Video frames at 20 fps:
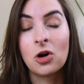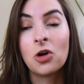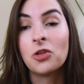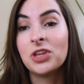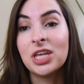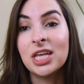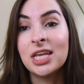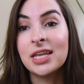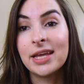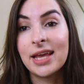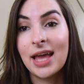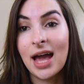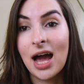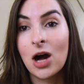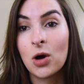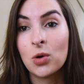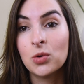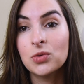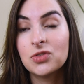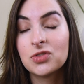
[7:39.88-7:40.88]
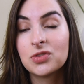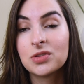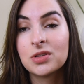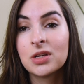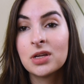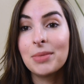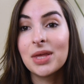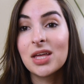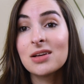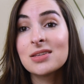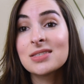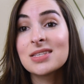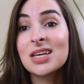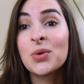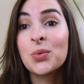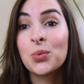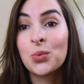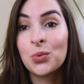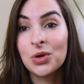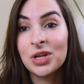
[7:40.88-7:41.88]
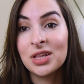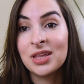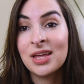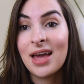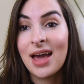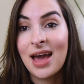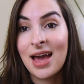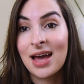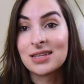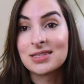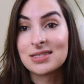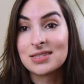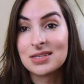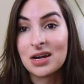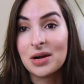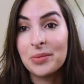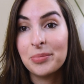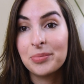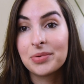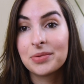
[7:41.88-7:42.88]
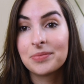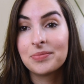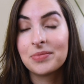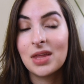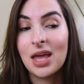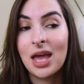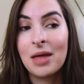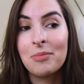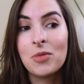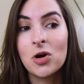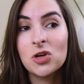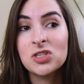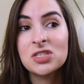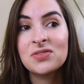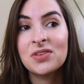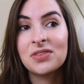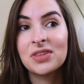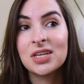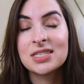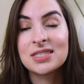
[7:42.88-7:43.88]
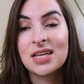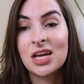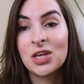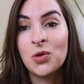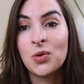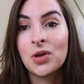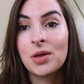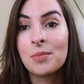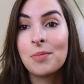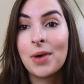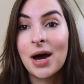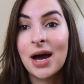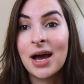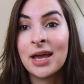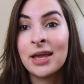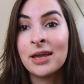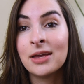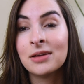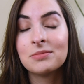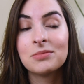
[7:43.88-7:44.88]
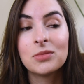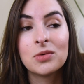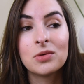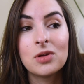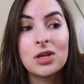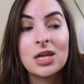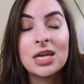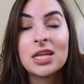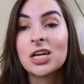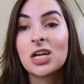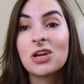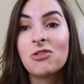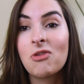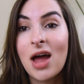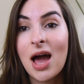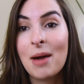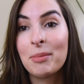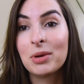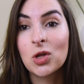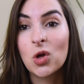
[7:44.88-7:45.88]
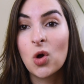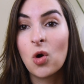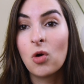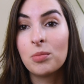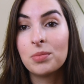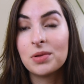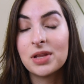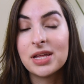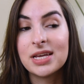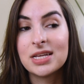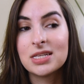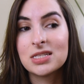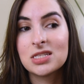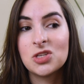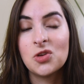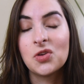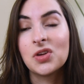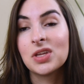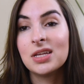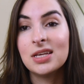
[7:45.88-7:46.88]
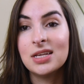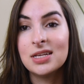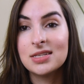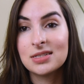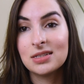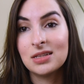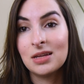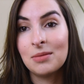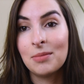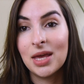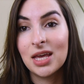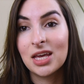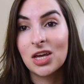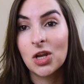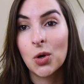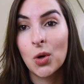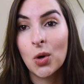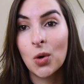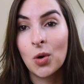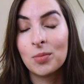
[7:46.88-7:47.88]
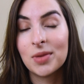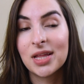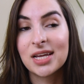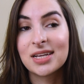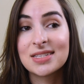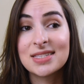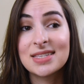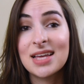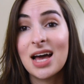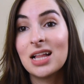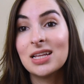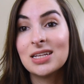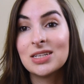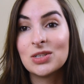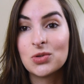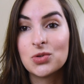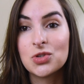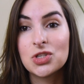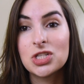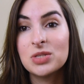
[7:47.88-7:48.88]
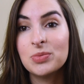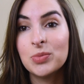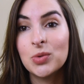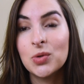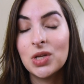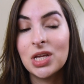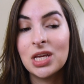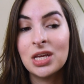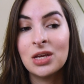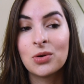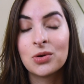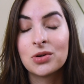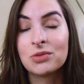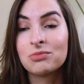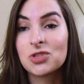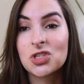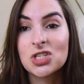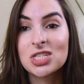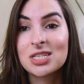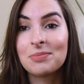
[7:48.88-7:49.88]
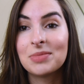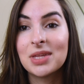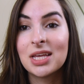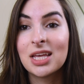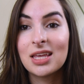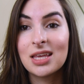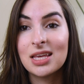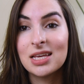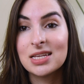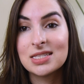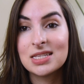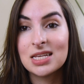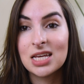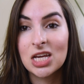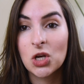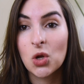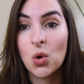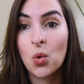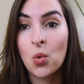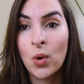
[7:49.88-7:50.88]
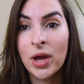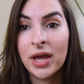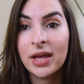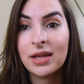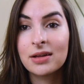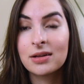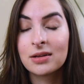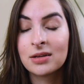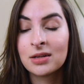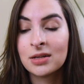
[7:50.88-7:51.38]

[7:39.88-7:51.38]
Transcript: on eating out, because it really adds up. And most of the things that you can buy in a grab and go place, you can easily make at home, like a salad or a smoothie or just something easy and quick.